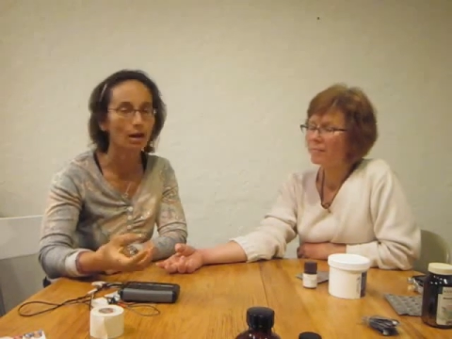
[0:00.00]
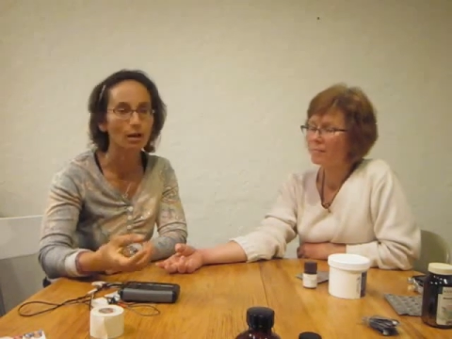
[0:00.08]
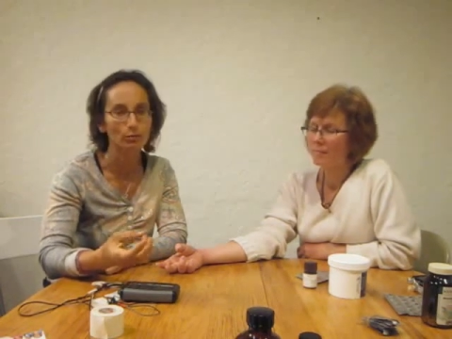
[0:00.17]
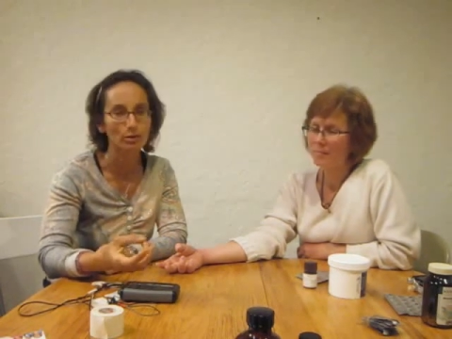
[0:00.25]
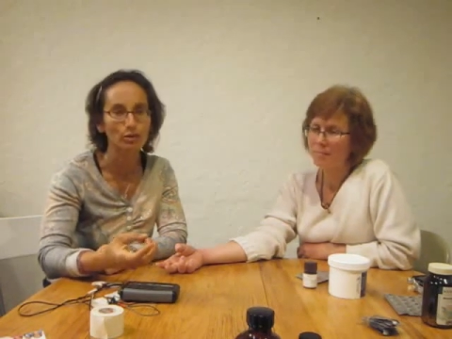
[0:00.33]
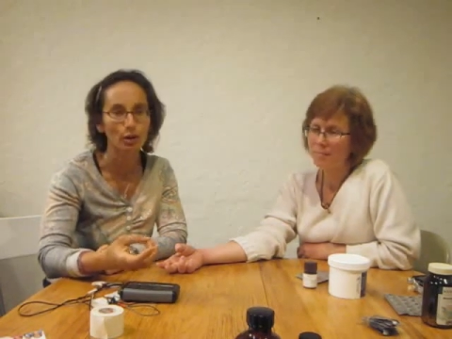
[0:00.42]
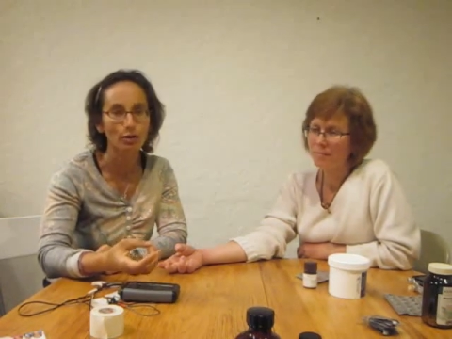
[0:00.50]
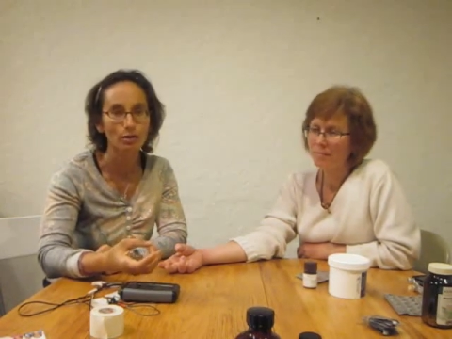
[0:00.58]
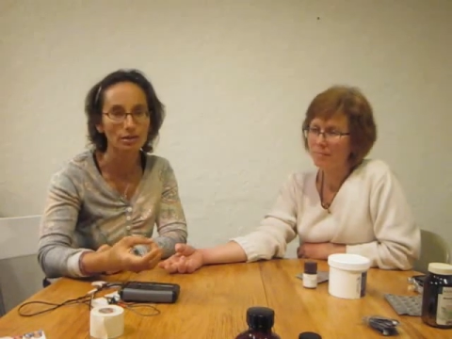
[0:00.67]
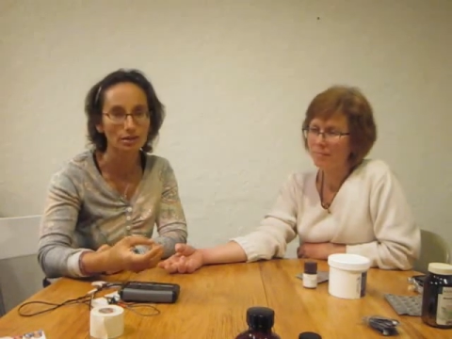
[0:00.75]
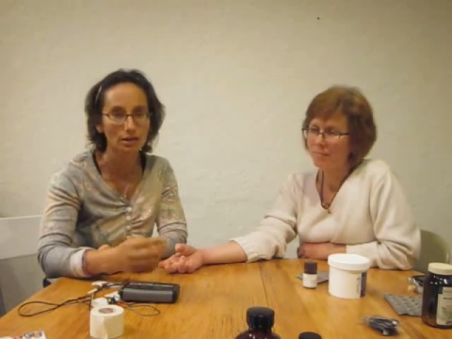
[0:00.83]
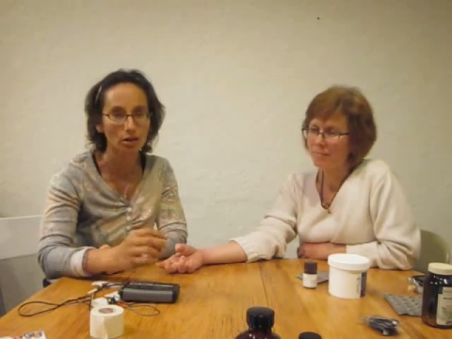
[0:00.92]
Speaker 1: result
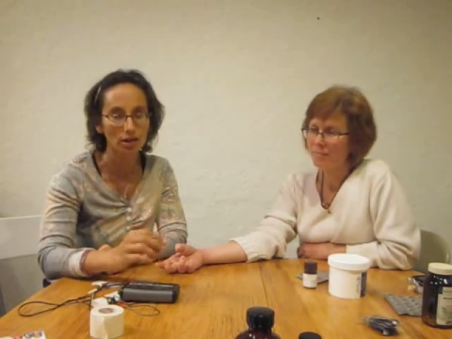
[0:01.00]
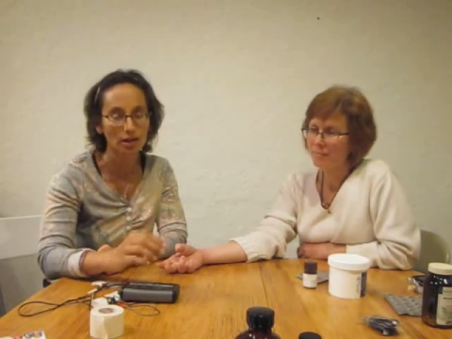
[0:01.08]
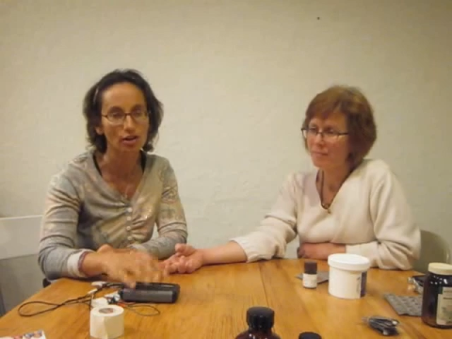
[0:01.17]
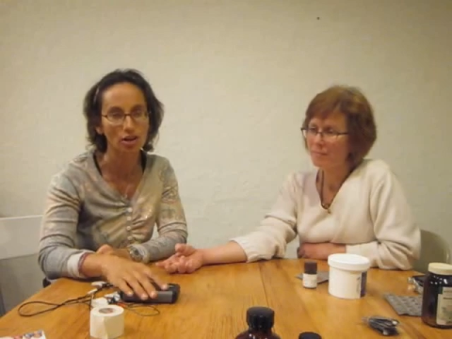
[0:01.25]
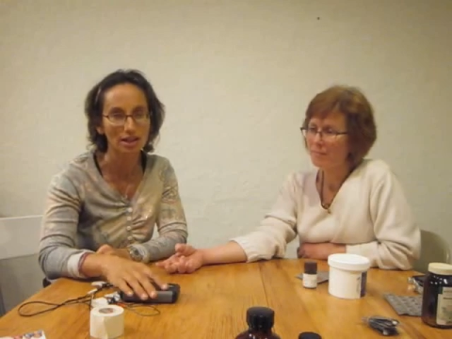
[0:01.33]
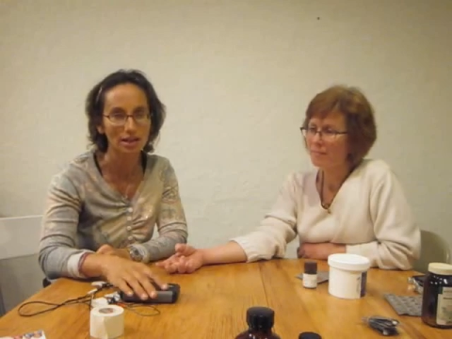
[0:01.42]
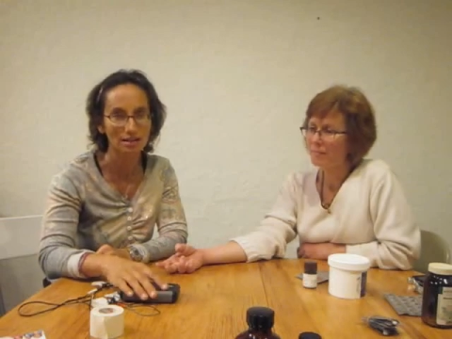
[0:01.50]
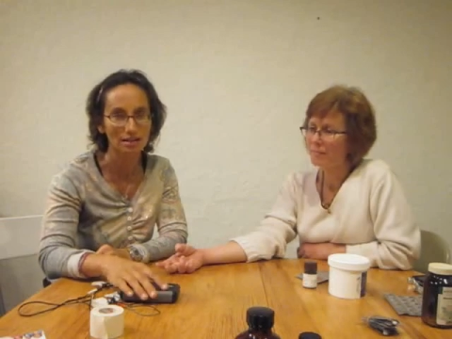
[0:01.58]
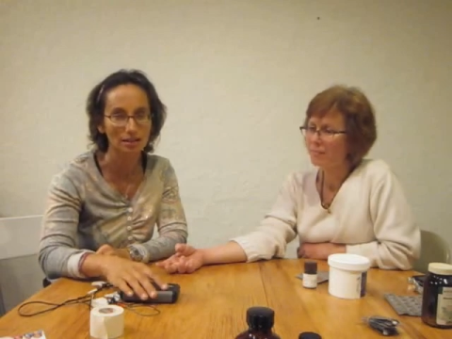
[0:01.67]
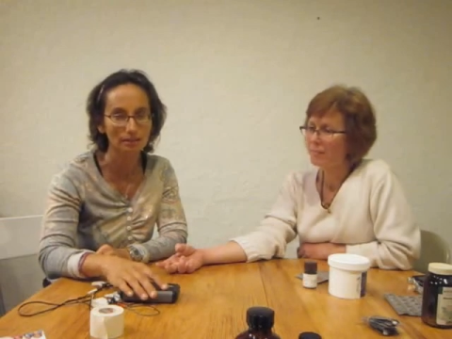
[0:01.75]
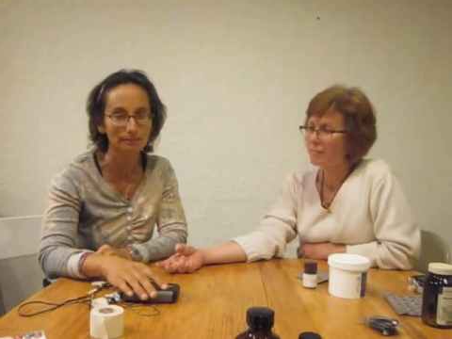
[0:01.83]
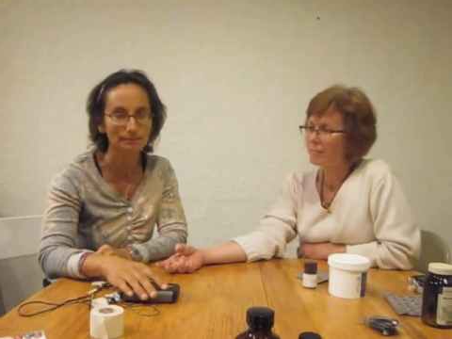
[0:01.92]
in our
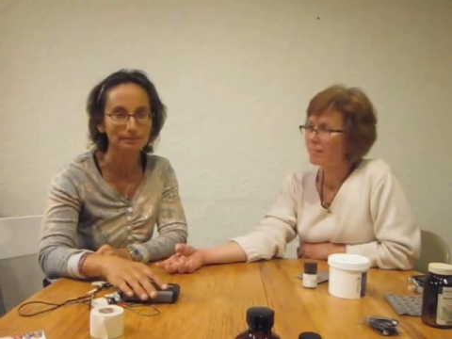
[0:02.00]
testing.